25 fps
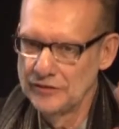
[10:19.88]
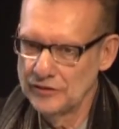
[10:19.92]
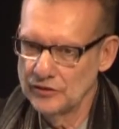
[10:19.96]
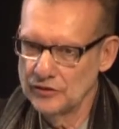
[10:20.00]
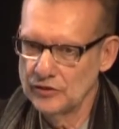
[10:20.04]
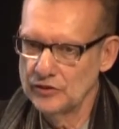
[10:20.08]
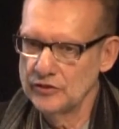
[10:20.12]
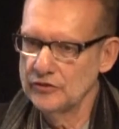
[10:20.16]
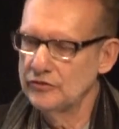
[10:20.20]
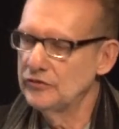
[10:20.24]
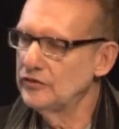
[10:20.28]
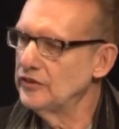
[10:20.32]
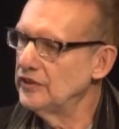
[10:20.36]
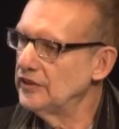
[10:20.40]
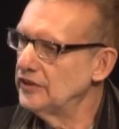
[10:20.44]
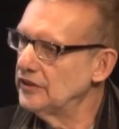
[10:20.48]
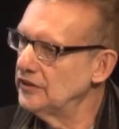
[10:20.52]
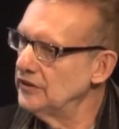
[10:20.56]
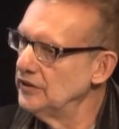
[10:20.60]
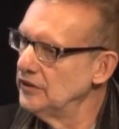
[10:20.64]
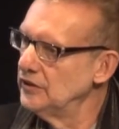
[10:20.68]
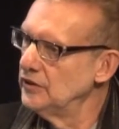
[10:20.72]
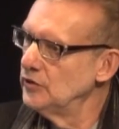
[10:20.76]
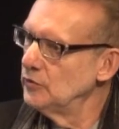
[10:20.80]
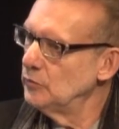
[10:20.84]
Because
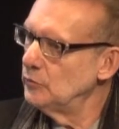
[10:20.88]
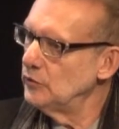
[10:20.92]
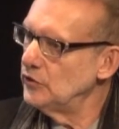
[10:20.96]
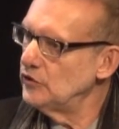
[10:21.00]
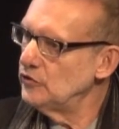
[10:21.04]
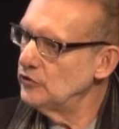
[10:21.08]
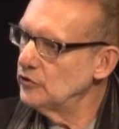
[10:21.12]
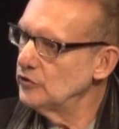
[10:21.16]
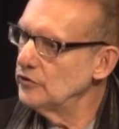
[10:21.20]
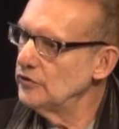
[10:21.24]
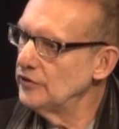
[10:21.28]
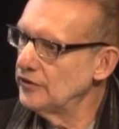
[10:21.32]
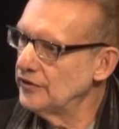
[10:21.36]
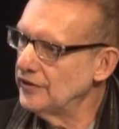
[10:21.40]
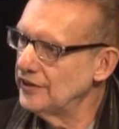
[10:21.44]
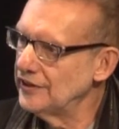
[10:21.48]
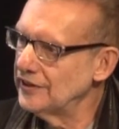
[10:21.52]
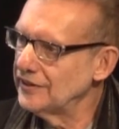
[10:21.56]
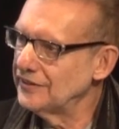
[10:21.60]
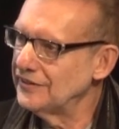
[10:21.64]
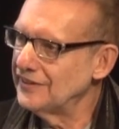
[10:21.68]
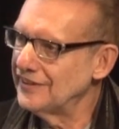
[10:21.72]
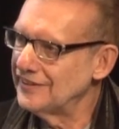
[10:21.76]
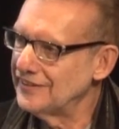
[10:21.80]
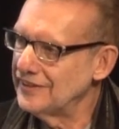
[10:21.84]
we shouldn't
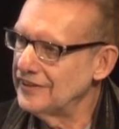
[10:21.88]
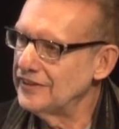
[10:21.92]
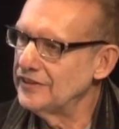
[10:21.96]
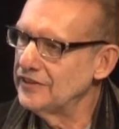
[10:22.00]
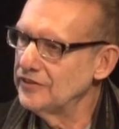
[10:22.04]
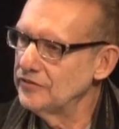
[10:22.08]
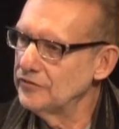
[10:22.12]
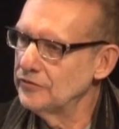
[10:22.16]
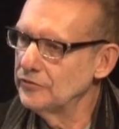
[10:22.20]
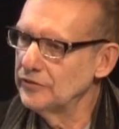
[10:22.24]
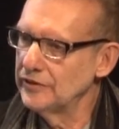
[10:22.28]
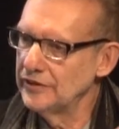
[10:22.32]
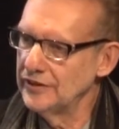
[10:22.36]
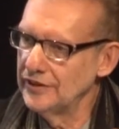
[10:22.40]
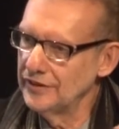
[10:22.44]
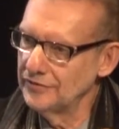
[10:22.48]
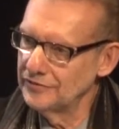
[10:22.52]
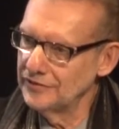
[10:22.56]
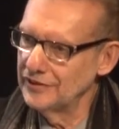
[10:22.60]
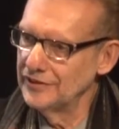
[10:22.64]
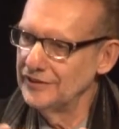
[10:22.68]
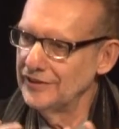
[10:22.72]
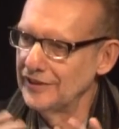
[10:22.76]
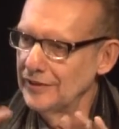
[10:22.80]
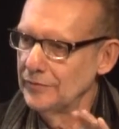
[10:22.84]
think that the history
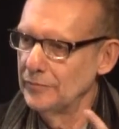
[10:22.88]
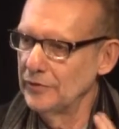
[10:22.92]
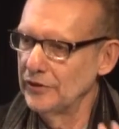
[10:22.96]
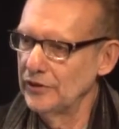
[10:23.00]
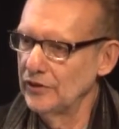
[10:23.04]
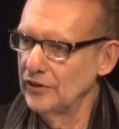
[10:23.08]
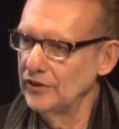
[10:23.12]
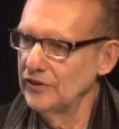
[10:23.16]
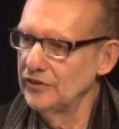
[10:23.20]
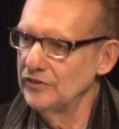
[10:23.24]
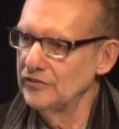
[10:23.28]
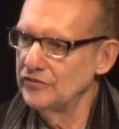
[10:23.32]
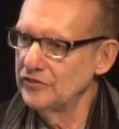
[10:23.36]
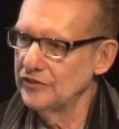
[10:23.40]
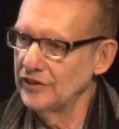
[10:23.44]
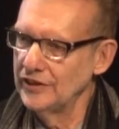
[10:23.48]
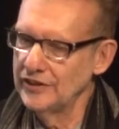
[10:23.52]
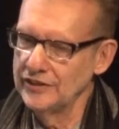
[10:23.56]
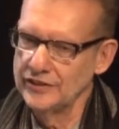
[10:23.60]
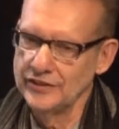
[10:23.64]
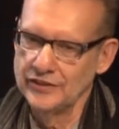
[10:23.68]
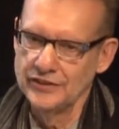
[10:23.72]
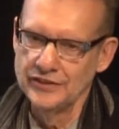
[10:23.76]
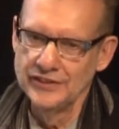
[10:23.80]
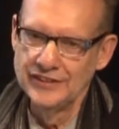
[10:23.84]
of contemporary art in
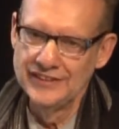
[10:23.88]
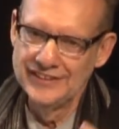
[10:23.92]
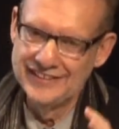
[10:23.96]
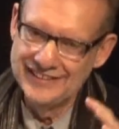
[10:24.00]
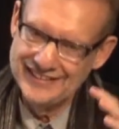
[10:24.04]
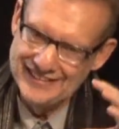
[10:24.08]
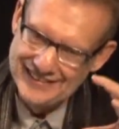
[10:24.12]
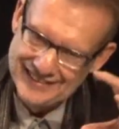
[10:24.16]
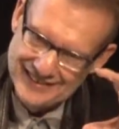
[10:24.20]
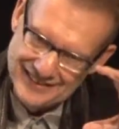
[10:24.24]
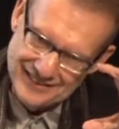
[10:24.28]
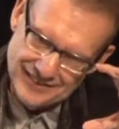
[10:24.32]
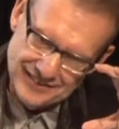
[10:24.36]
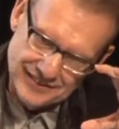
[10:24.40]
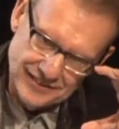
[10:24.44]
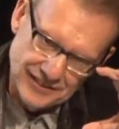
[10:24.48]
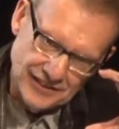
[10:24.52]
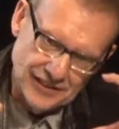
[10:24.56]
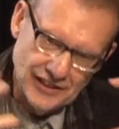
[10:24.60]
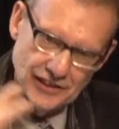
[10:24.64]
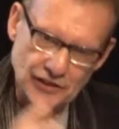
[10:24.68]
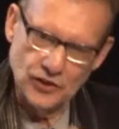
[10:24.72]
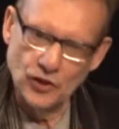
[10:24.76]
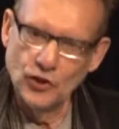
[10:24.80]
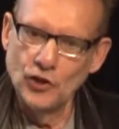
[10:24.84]
China is
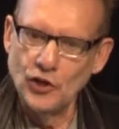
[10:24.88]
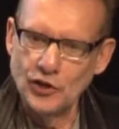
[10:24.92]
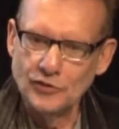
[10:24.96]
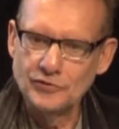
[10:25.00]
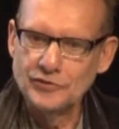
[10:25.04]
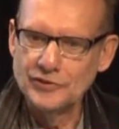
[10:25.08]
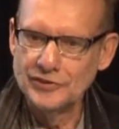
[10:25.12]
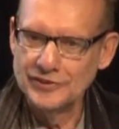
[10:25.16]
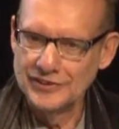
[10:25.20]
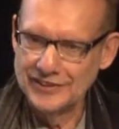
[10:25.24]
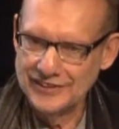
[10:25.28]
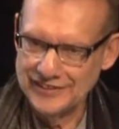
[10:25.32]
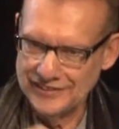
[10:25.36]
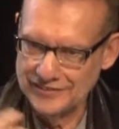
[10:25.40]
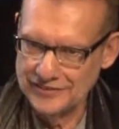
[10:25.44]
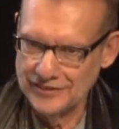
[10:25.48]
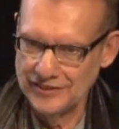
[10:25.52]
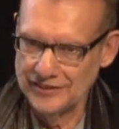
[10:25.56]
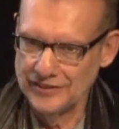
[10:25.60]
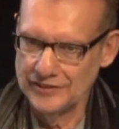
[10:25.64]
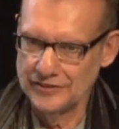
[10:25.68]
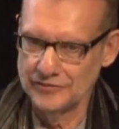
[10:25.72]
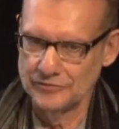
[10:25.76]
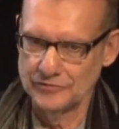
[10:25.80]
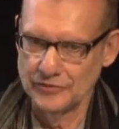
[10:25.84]
cut off
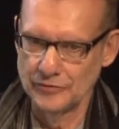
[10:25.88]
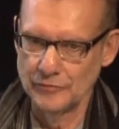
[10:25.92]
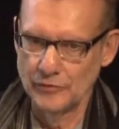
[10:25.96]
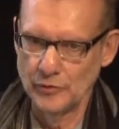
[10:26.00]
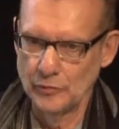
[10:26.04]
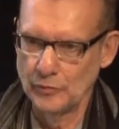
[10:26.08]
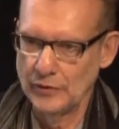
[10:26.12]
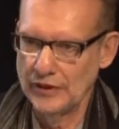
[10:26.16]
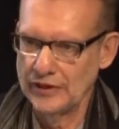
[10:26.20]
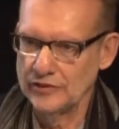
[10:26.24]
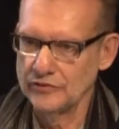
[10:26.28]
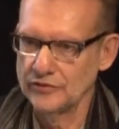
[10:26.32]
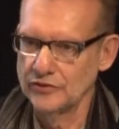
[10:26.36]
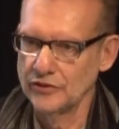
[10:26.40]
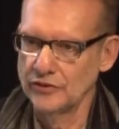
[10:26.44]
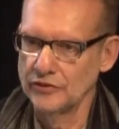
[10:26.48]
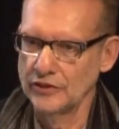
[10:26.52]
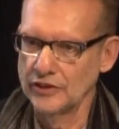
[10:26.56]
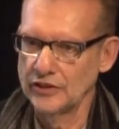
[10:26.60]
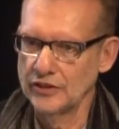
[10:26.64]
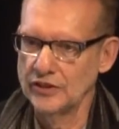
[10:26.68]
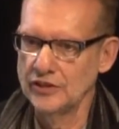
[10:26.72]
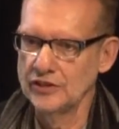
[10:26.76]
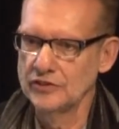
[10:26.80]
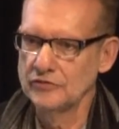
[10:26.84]
from the West. On
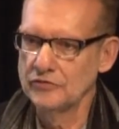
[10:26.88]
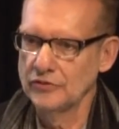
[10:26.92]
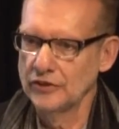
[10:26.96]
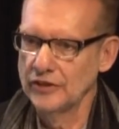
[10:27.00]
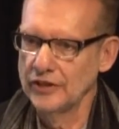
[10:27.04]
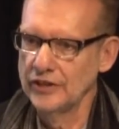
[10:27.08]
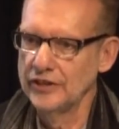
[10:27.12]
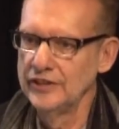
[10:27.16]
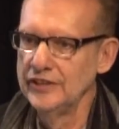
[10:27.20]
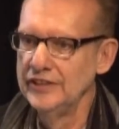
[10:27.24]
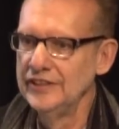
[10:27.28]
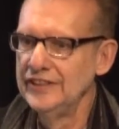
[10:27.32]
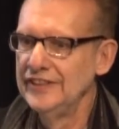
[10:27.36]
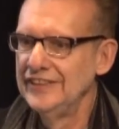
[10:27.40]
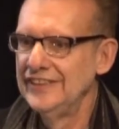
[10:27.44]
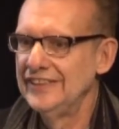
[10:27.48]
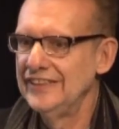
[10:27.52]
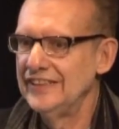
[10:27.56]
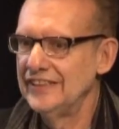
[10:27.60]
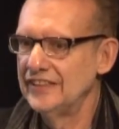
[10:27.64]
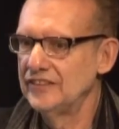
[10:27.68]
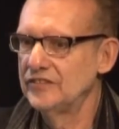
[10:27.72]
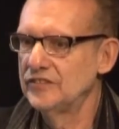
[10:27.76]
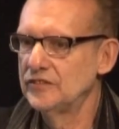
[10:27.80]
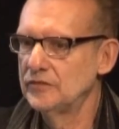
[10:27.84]
the contrary,
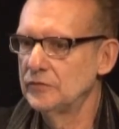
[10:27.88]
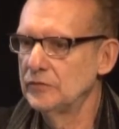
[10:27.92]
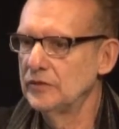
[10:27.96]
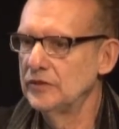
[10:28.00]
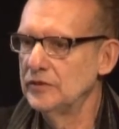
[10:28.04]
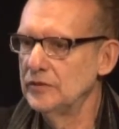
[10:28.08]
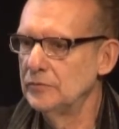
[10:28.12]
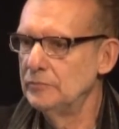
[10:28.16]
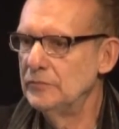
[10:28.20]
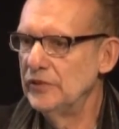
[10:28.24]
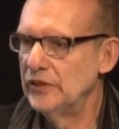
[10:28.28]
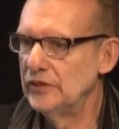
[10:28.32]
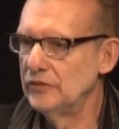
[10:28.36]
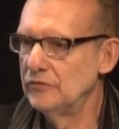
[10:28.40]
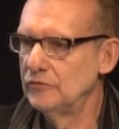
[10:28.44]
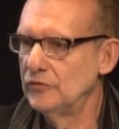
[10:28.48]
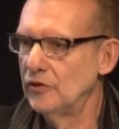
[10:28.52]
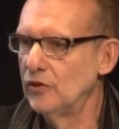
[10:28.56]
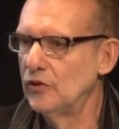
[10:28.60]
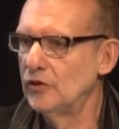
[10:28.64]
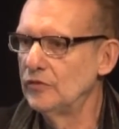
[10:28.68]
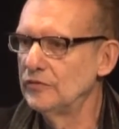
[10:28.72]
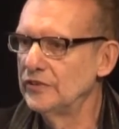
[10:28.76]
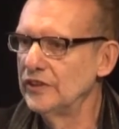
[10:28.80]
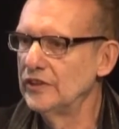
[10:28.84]
it's been
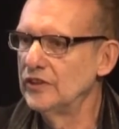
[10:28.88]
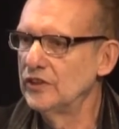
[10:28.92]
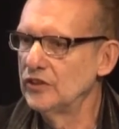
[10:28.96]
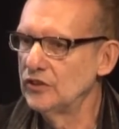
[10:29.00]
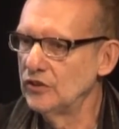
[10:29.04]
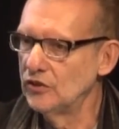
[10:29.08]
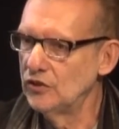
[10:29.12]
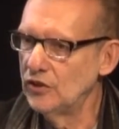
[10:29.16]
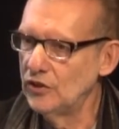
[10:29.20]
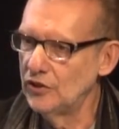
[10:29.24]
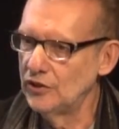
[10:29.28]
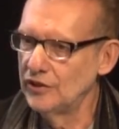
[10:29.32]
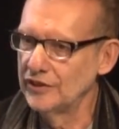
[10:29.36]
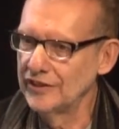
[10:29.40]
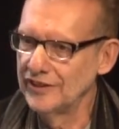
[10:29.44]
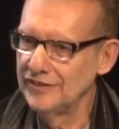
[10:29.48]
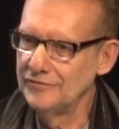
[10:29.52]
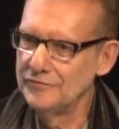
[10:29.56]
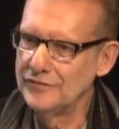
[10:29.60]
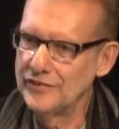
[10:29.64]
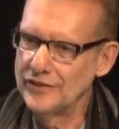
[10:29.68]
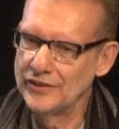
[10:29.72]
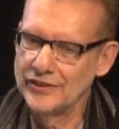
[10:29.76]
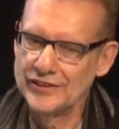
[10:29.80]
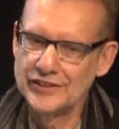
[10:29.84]
involved in a long
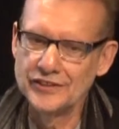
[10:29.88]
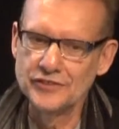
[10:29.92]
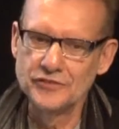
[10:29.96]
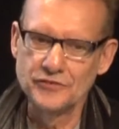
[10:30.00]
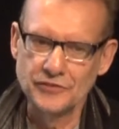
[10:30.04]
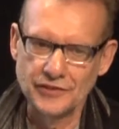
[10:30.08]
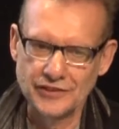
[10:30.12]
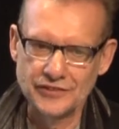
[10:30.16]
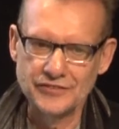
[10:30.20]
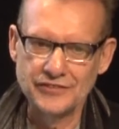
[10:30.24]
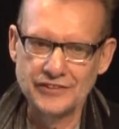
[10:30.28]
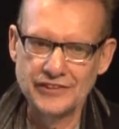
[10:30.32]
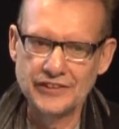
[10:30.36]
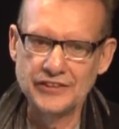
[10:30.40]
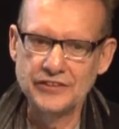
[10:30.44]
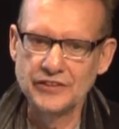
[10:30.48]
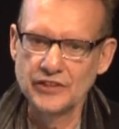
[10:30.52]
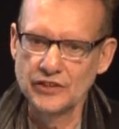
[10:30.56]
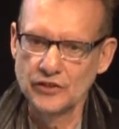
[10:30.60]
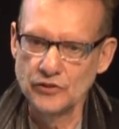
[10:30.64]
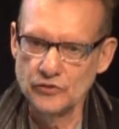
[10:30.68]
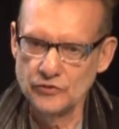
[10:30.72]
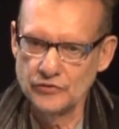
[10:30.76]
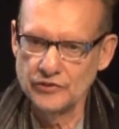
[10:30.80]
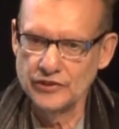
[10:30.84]
and very interesting
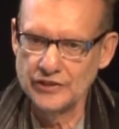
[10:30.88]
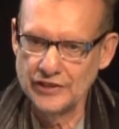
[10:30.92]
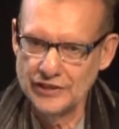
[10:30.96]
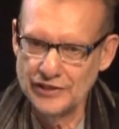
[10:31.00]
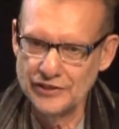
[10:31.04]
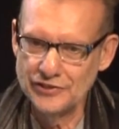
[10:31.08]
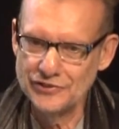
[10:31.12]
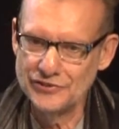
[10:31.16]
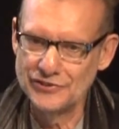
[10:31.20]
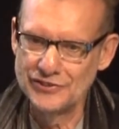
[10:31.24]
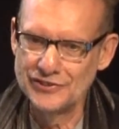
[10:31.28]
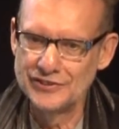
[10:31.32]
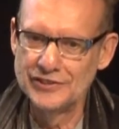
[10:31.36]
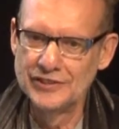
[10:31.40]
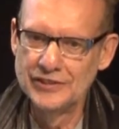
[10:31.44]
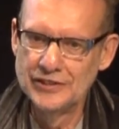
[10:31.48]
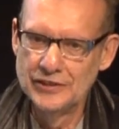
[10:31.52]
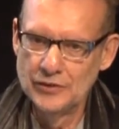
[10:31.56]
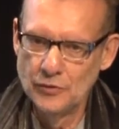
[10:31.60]
negotiation.